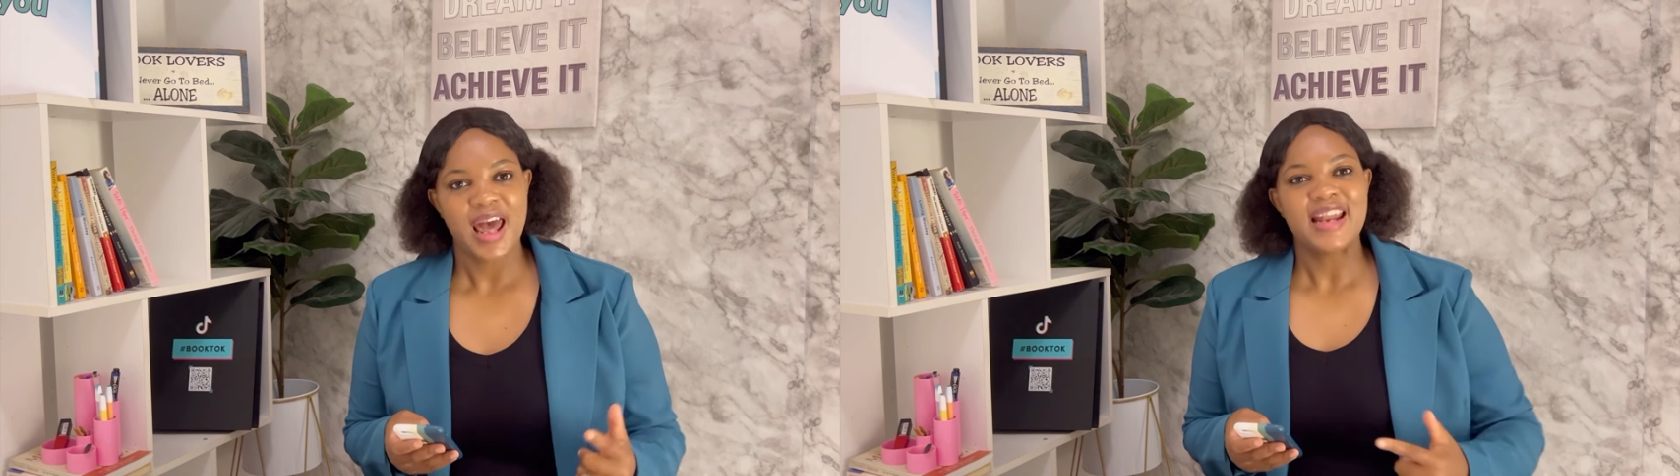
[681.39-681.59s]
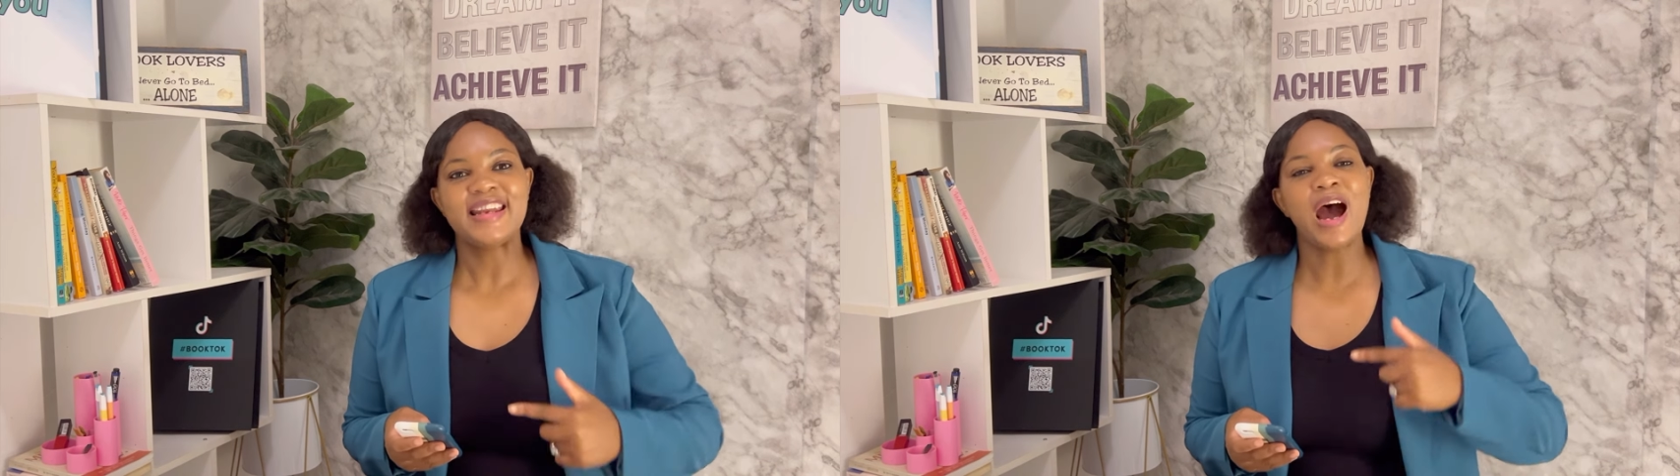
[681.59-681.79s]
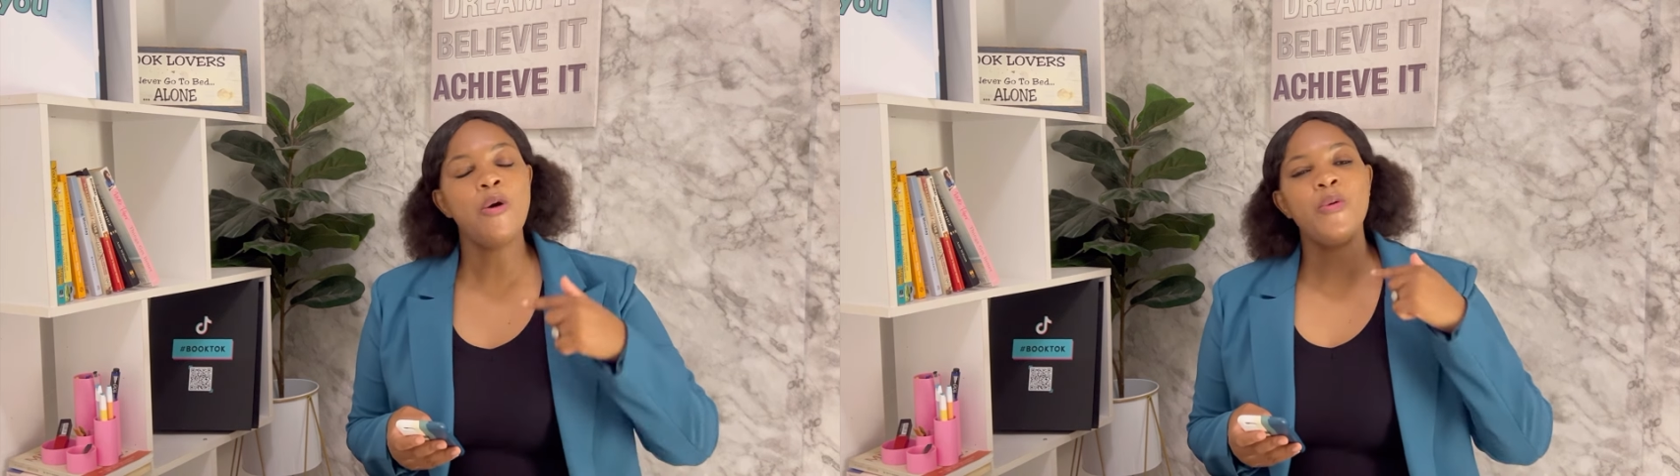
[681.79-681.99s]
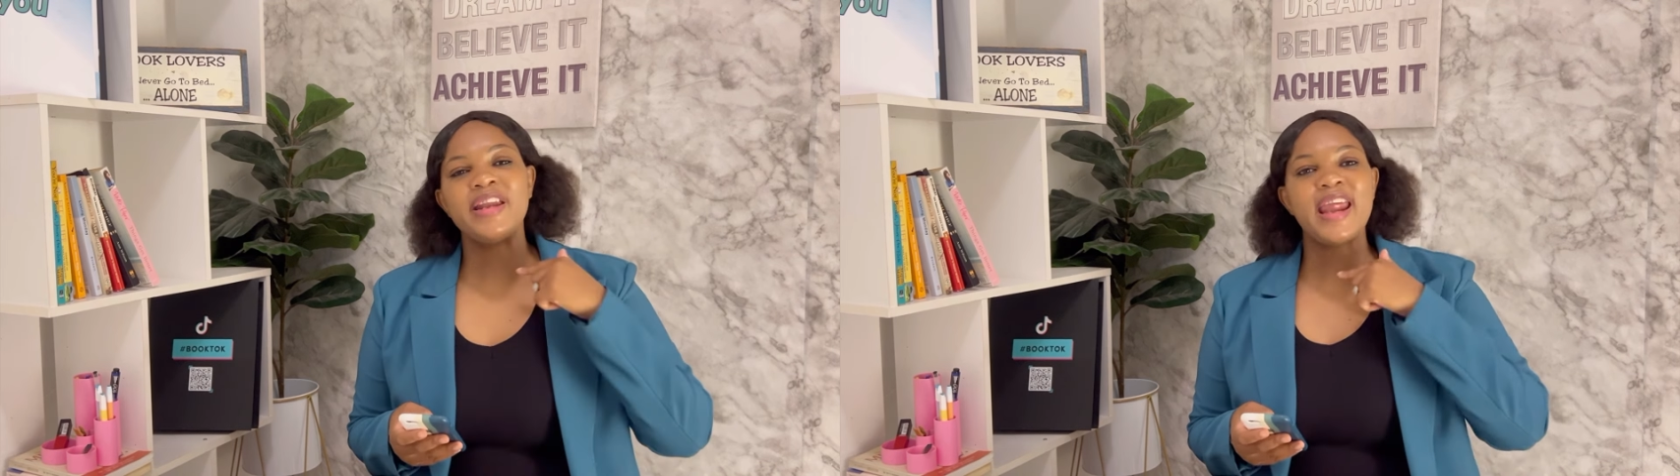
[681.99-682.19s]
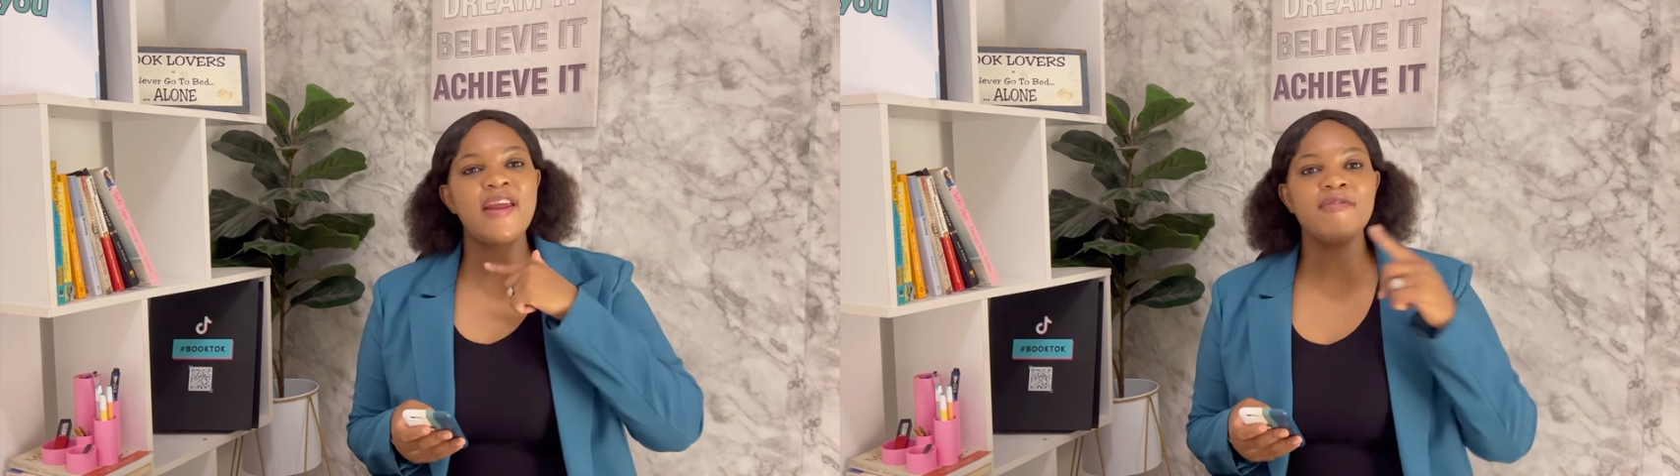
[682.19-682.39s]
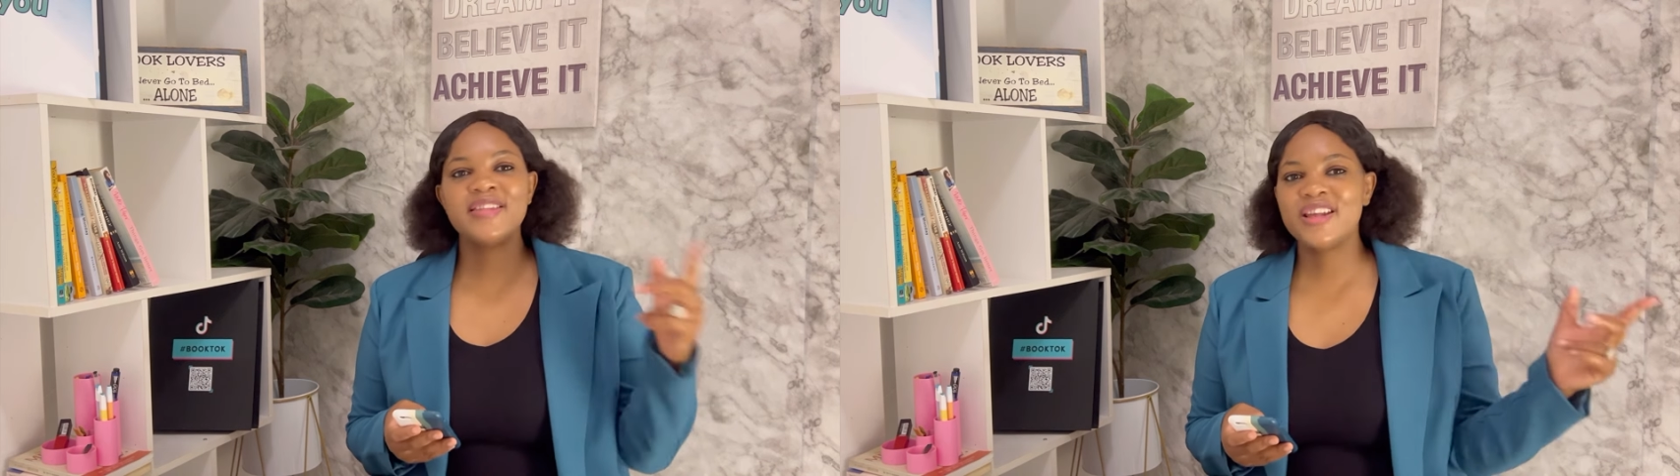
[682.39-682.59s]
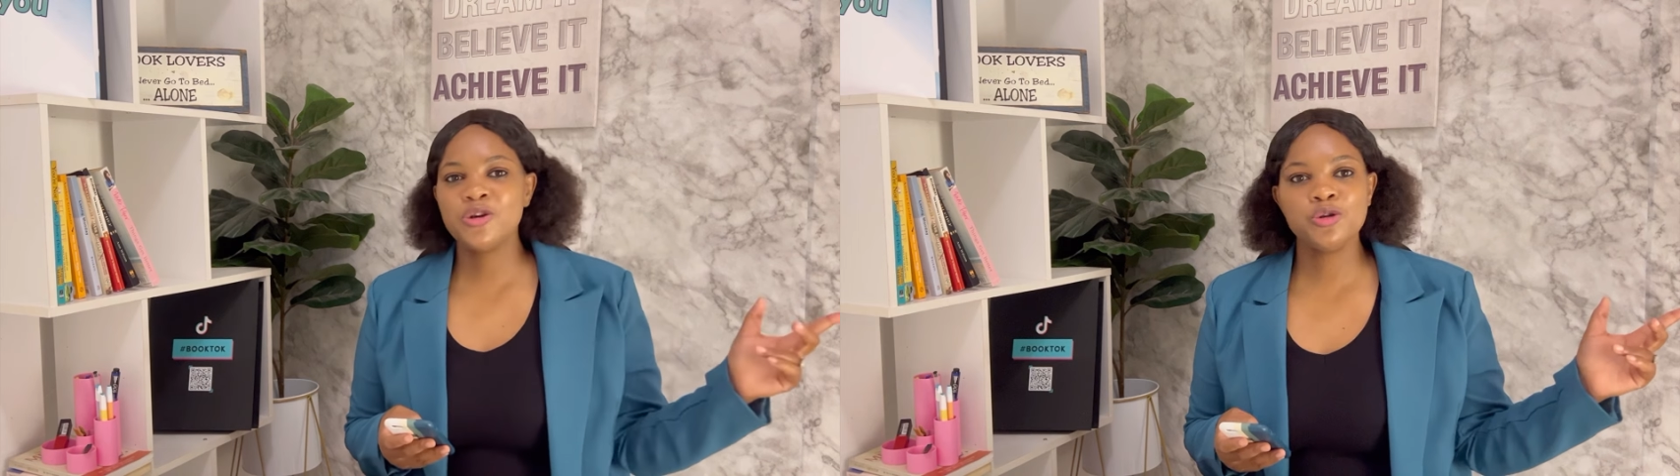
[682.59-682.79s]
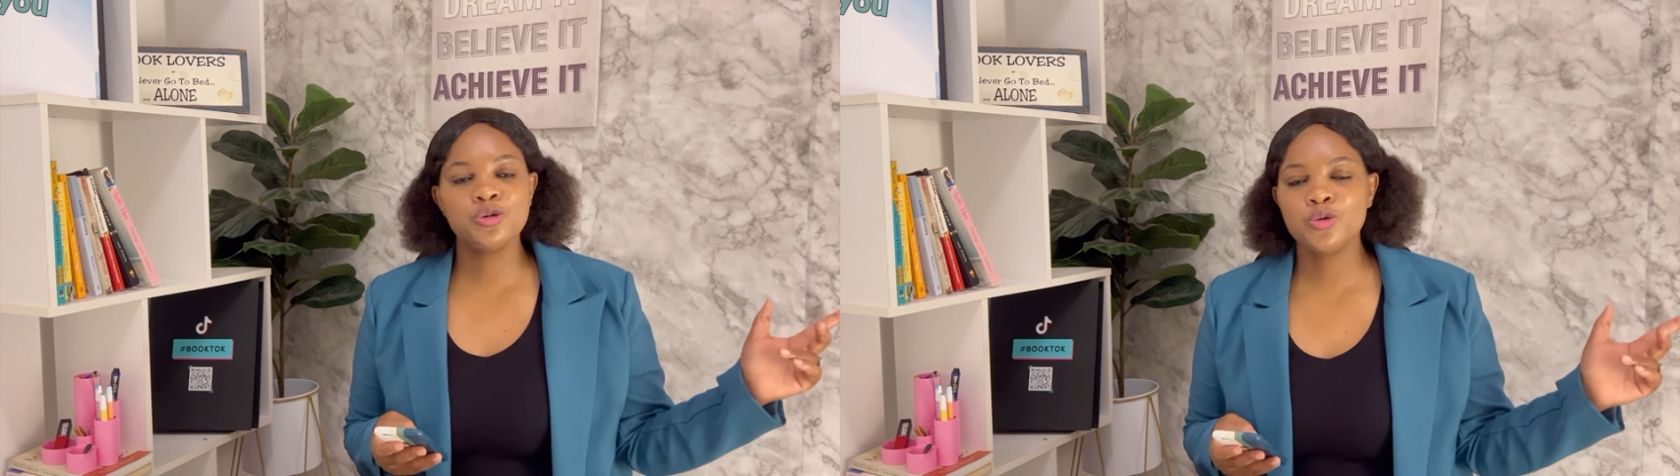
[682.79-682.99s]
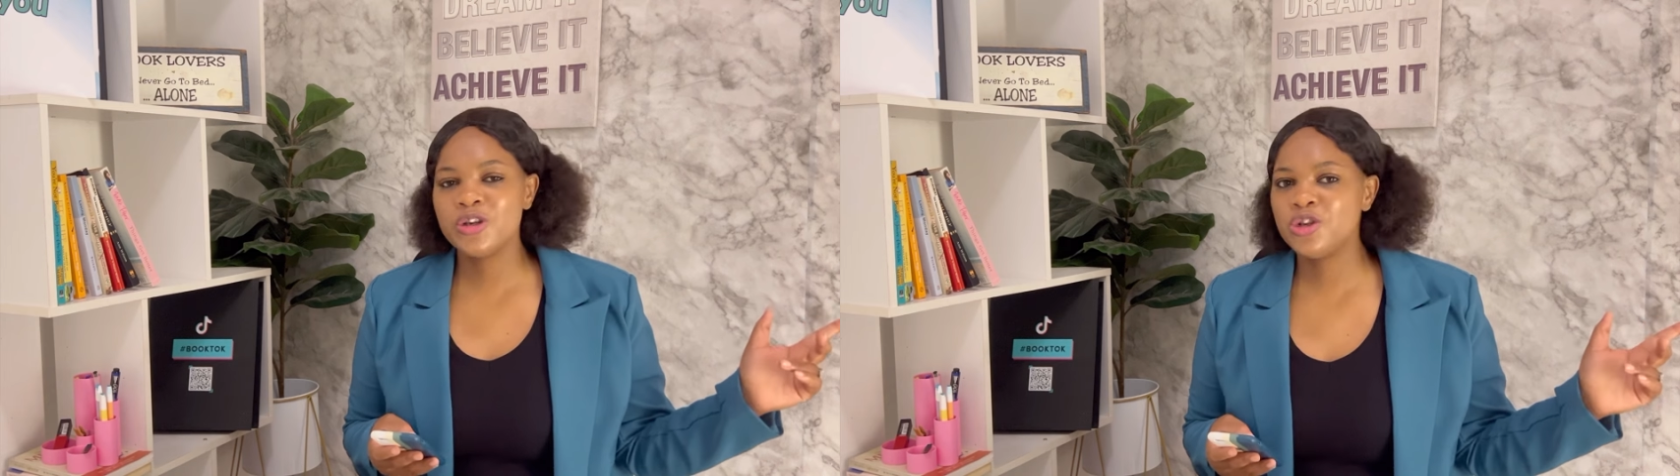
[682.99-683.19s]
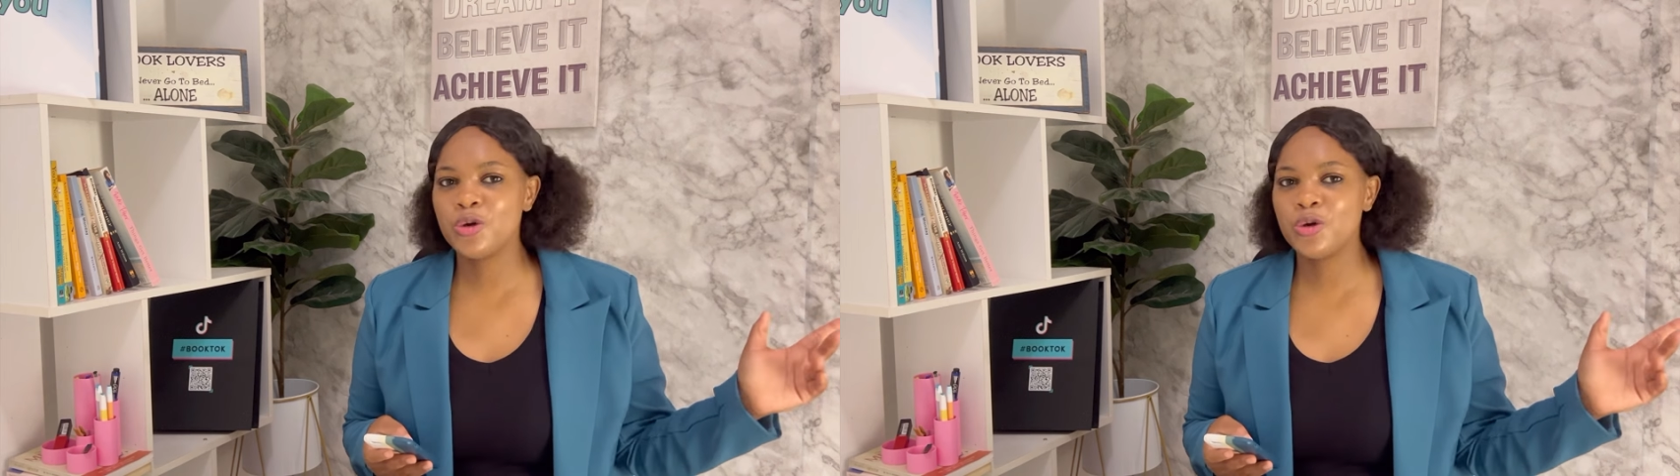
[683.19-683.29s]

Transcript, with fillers: now, when everything you do in